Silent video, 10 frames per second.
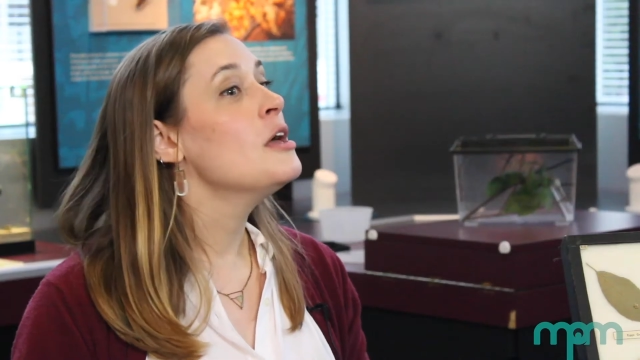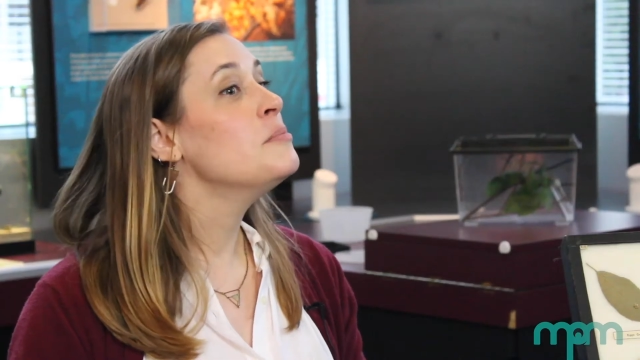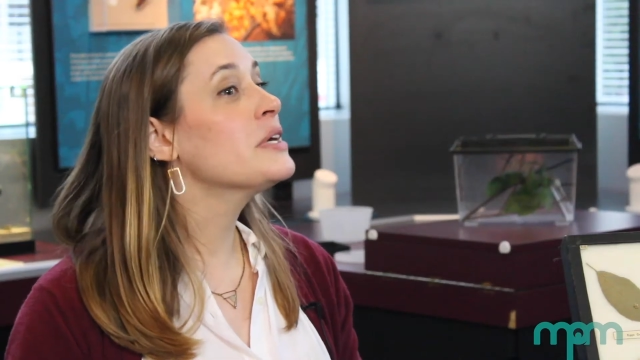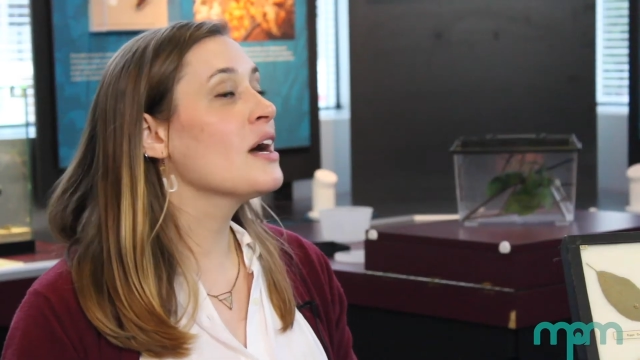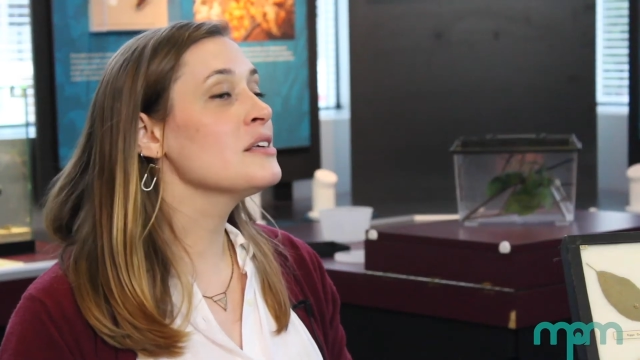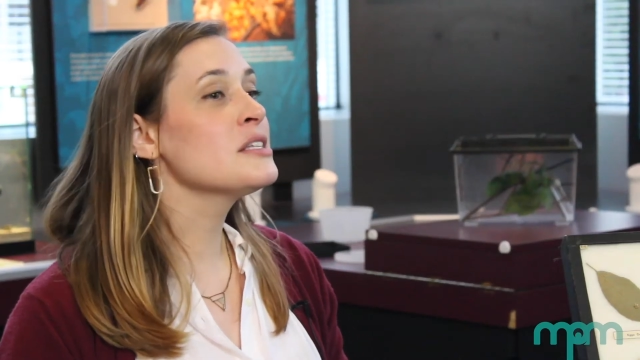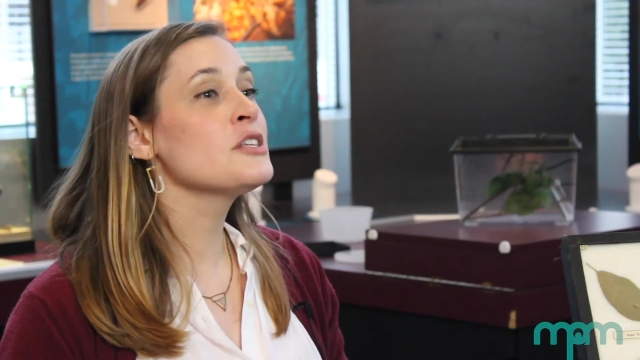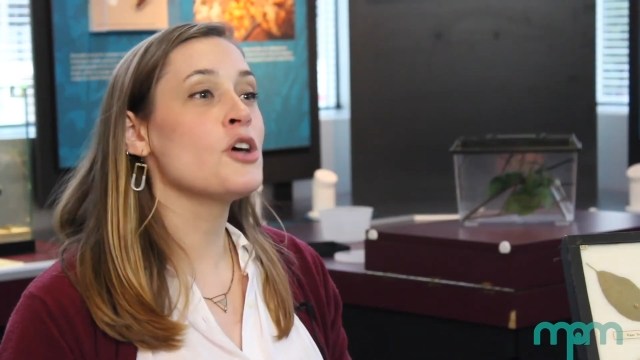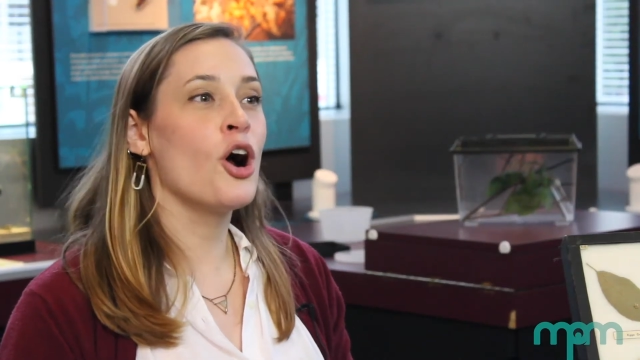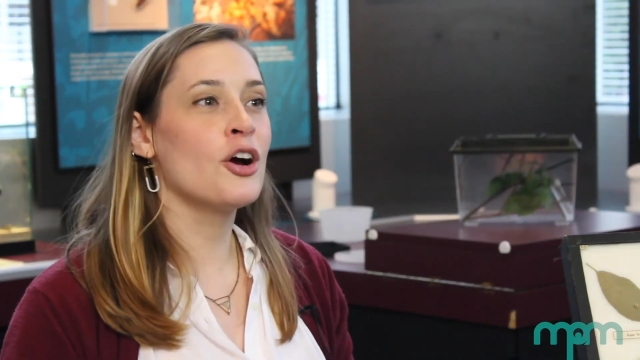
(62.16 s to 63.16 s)
Because
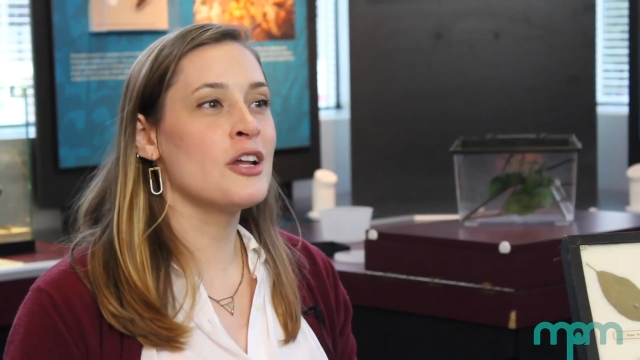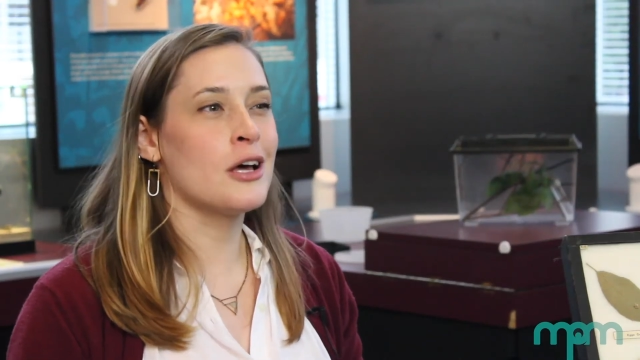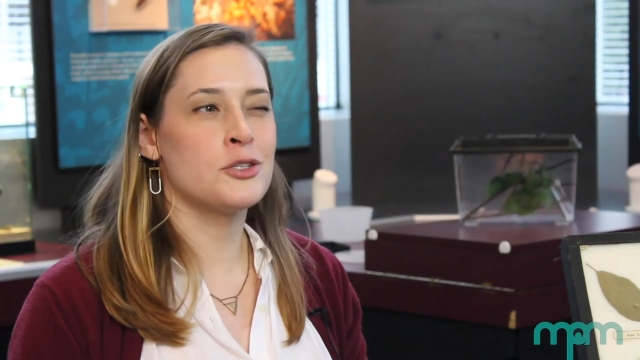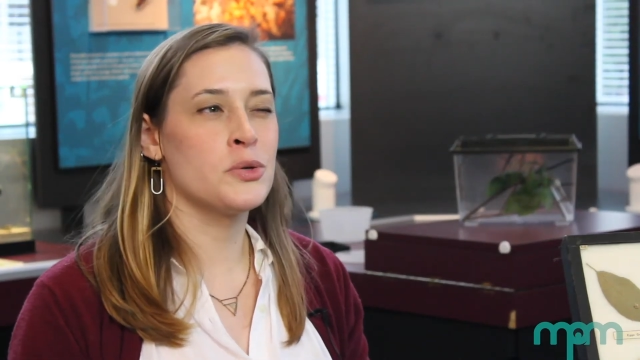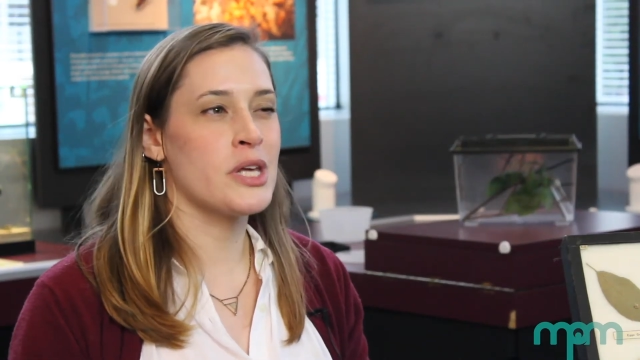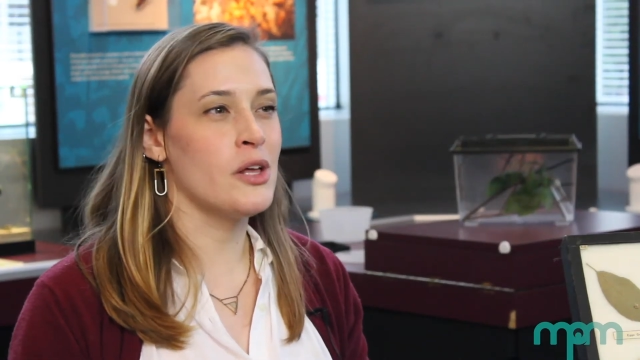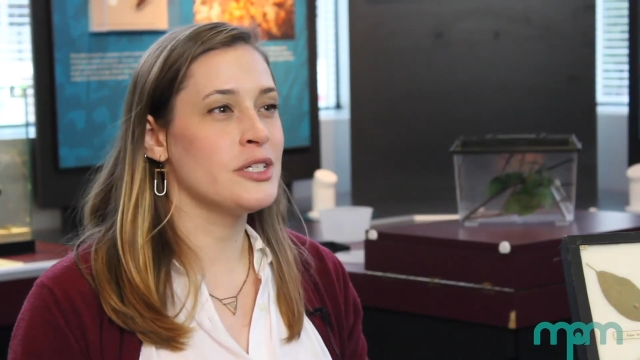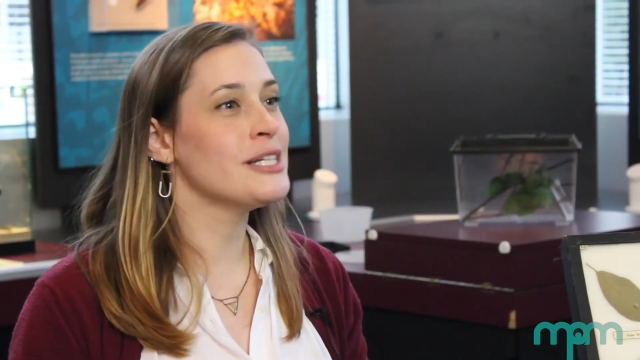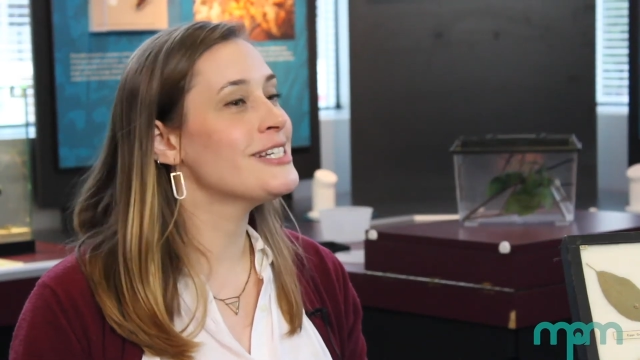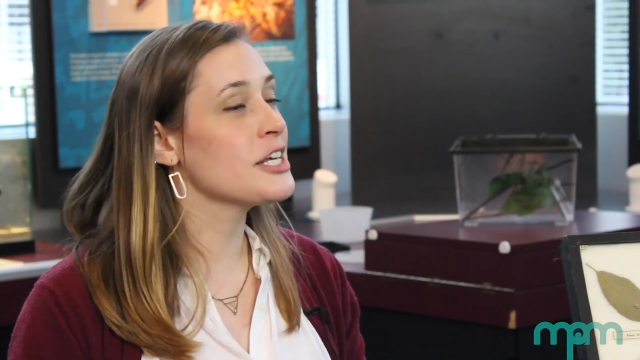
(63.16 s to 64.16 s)
this hard
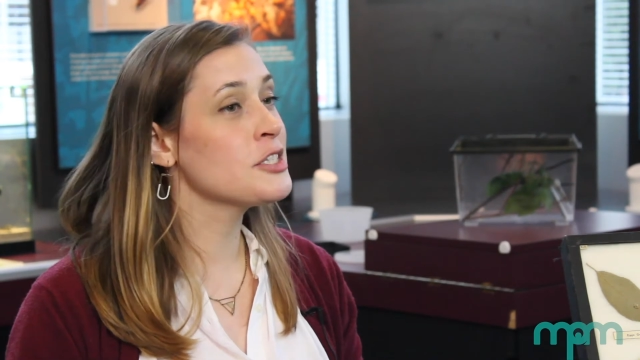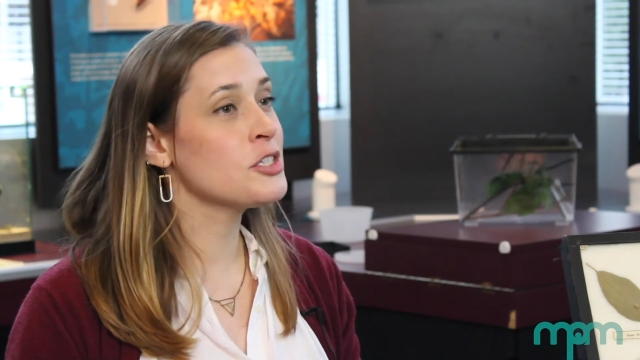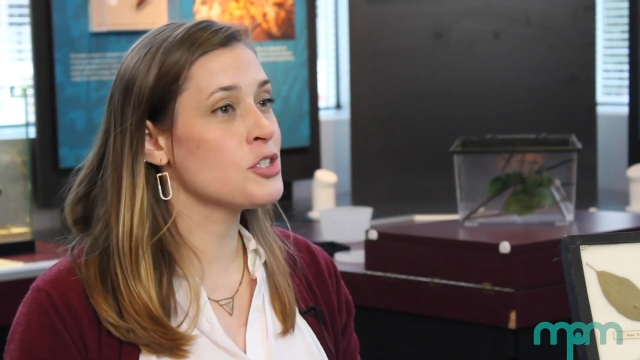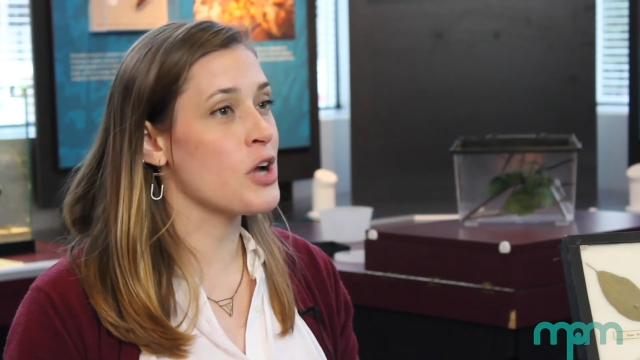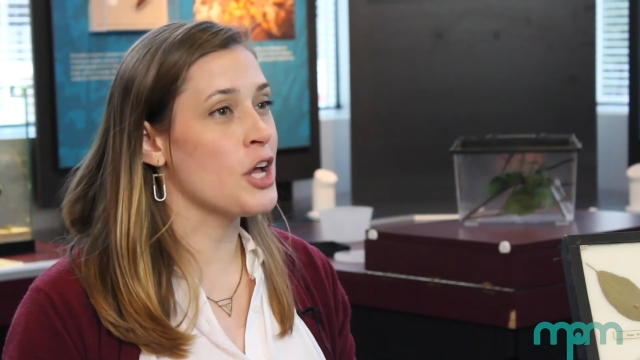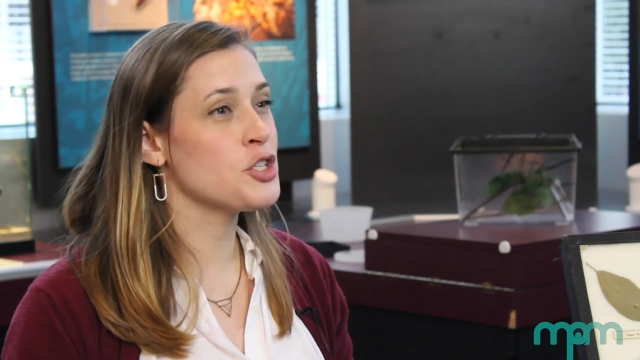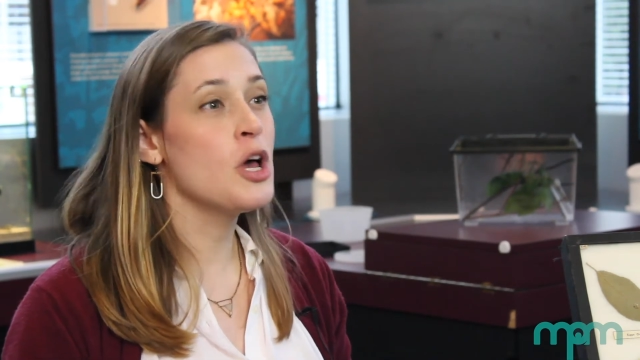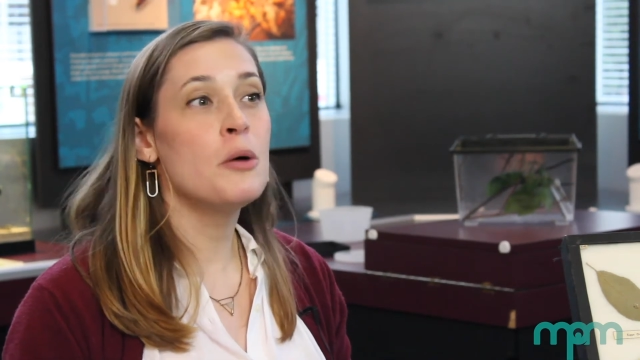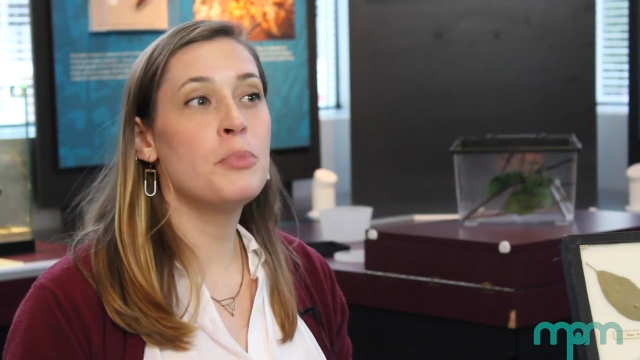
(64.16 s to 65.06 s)
exoskeleton doesn't stretch,